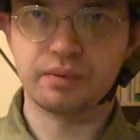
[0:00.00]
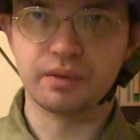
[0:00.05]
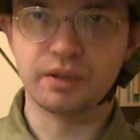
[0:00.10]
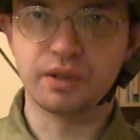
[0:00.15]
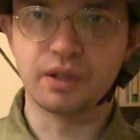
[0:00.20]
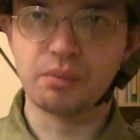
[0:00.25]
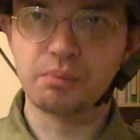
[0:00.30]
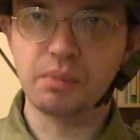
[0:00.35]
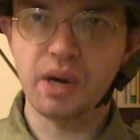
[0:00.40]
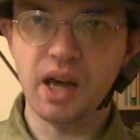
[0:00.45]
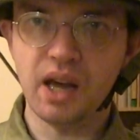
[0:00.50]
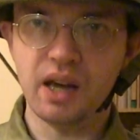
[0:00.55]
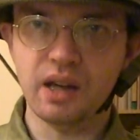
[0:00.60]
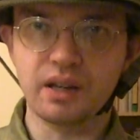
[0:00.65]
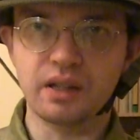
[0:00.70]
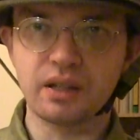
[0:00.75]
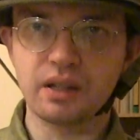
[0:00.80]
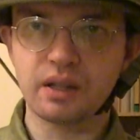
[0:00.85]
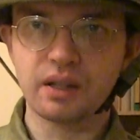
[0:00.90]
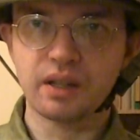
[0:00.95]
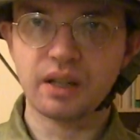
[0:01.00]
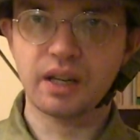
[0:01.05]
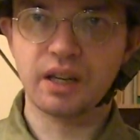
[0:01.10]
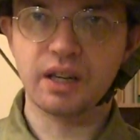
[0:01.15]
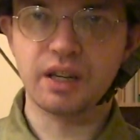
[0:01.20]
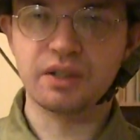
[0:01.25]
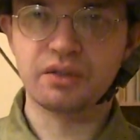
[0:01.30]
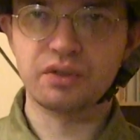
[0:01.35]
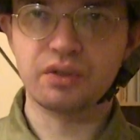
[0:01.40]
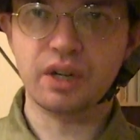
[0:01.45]
domain
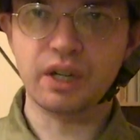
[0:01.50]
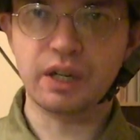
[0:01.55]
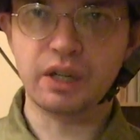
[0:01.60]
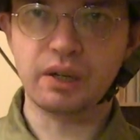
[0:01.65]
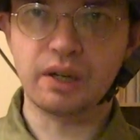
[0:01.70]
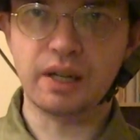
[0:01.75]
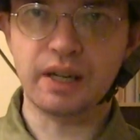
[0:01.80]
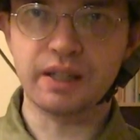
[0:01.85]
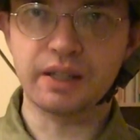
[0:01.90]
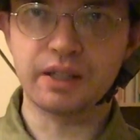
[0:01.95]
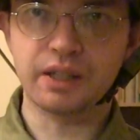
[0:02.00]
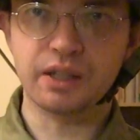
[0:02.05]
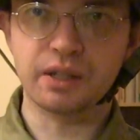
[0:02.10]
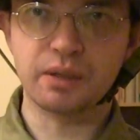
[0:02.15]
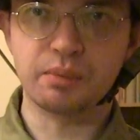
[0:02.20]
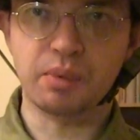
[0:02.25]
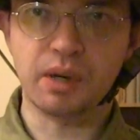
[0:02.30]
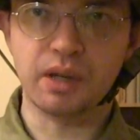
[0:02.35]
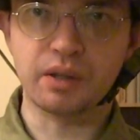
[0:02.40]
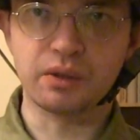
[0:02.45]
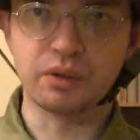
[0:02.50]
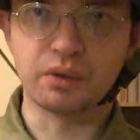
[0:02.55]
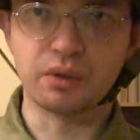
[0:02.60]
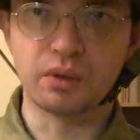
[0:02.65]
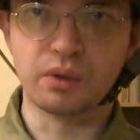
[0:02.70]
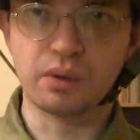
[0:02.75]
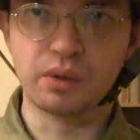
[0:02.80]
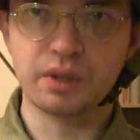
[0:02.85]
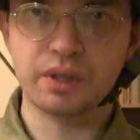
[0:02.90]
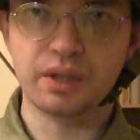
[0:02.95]
is regulated by the
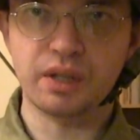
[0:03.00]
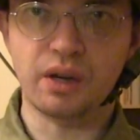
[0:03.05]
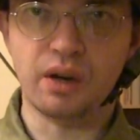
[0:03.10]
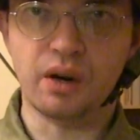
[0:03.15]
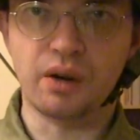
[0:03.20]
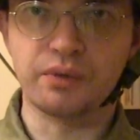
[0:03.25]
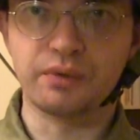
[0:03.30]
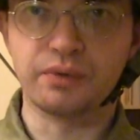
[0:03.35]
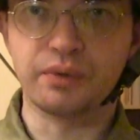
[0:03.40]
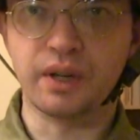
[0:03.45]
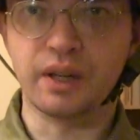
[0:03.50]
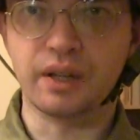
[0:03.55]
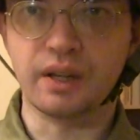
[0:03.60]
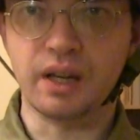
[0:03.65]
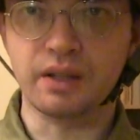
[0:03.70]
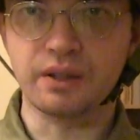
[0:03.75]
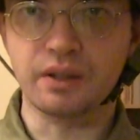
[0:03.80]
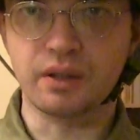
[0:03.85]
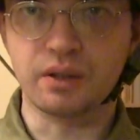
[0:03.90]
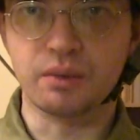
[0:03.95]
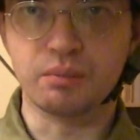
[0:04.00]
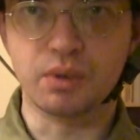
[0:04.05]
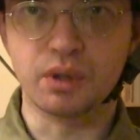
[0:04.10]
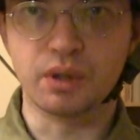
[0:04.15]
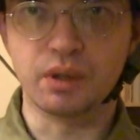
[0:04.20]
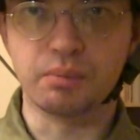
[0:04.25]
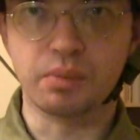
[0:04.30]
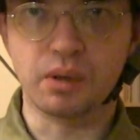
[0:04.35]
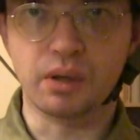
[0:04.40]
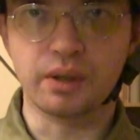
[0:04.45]
rules of another
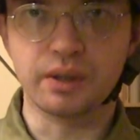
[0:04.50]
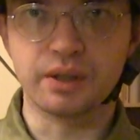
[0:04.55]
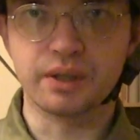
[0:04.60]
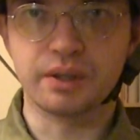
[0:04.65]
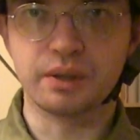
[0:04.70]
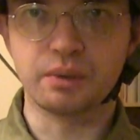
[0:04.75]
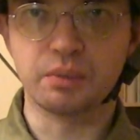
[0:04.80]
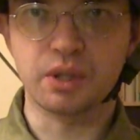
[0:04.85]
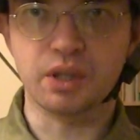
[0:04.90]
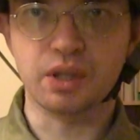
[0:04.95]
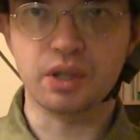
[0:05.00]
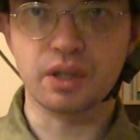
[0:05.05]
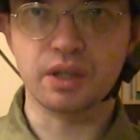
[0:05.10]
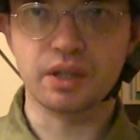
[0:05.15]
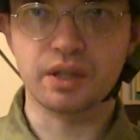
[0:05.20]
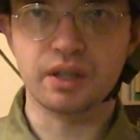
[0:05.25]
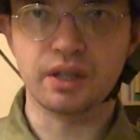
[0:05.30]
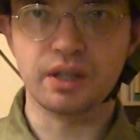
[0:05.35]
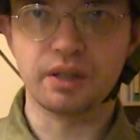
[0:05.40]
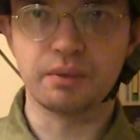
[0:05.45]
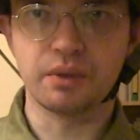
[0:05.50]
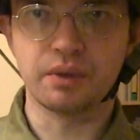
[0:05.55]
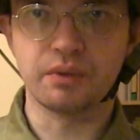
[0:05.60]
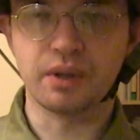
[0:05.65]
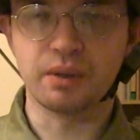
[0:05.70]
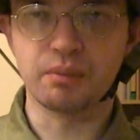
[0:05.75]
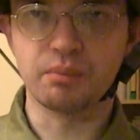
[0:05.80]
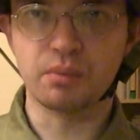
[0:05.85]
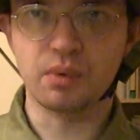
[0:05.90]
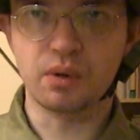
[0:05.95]
monopolist, which is
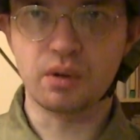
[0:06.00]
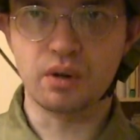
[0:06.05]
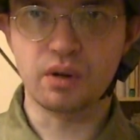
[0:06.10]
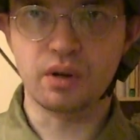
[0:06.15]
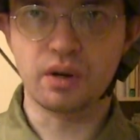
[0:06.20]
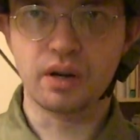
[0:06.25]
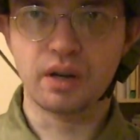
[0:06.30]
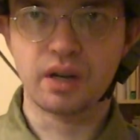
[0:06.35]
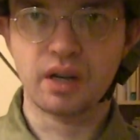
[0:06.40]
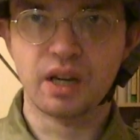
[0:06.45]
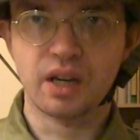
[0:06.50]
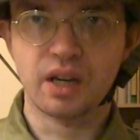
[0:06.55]
even more